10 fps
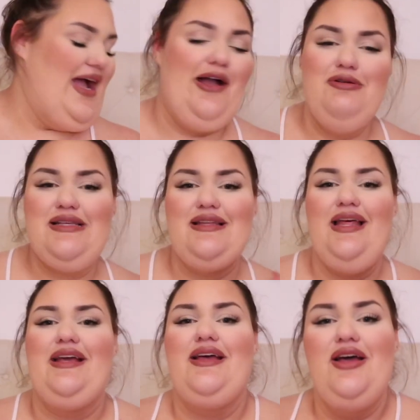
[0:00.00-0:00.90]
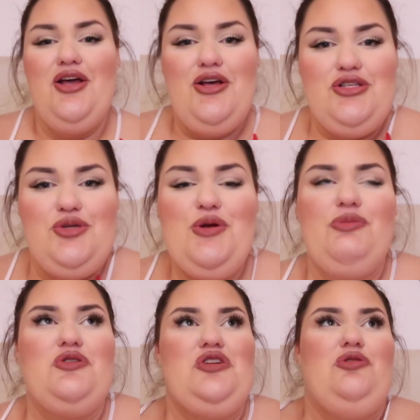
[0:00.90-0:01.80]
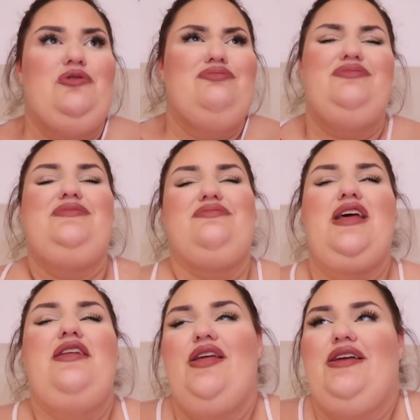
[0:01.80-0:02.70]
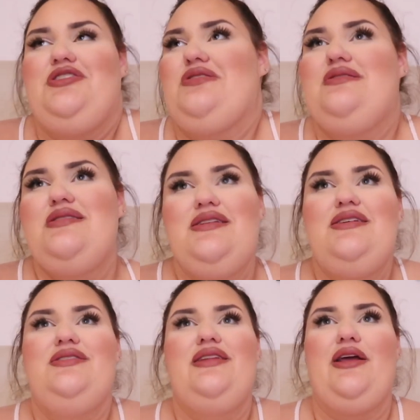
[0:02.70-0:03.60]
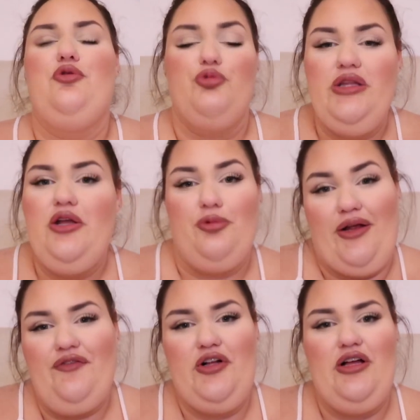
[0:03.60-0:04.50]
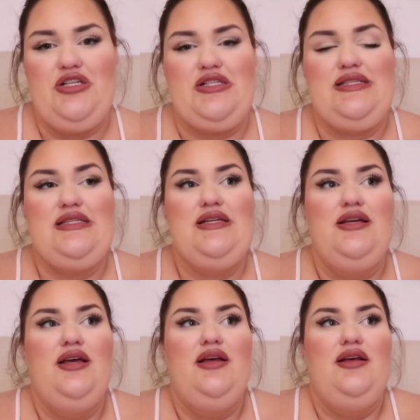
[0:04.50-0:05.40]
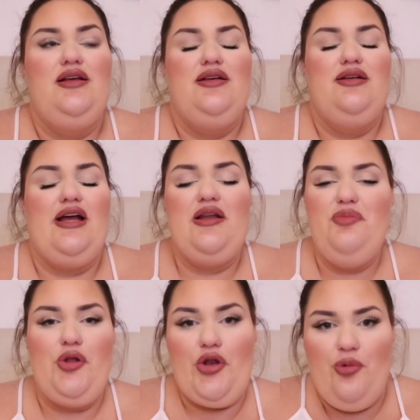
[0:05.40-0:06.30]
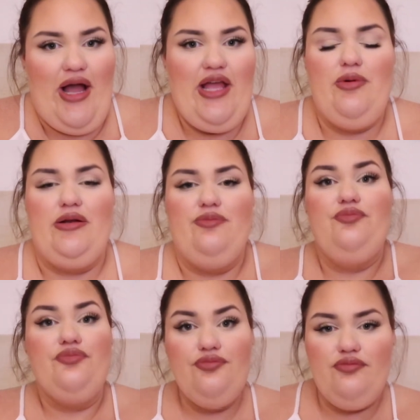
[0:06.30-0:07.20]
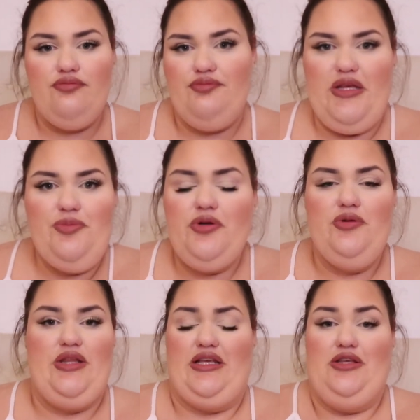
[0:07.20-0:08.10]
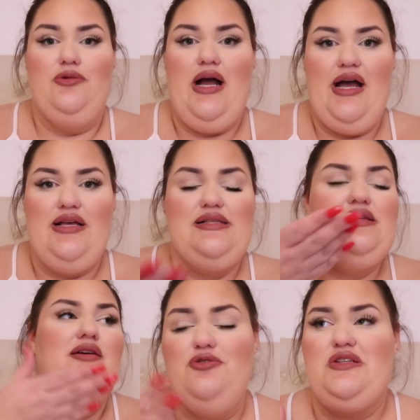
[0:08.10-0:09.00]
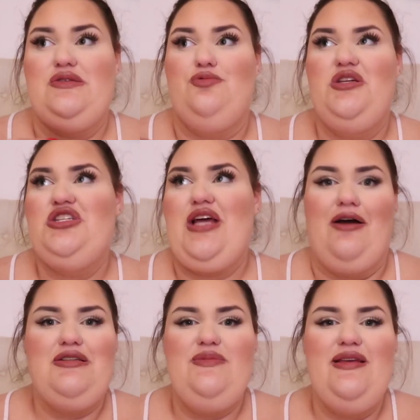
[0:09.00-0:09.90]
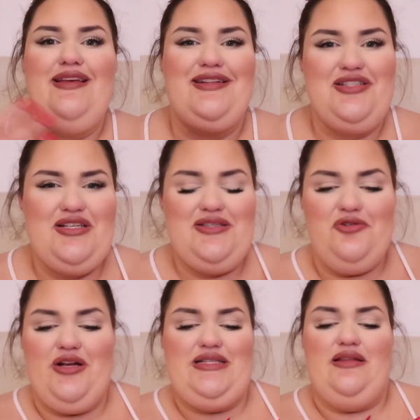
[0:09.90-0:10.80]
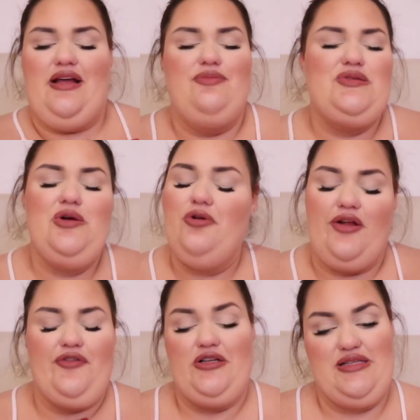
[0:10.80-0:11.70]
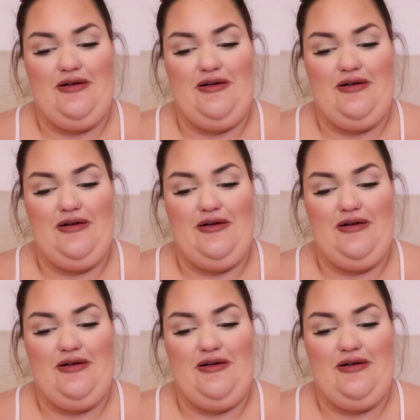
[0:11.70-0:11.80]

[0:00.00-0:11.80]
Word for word: I always get like super emotional and like just like really grateful and just kind of blown away when people like you guys, you just reach out to me. Like it's just so crazy. Like I'm so grateful.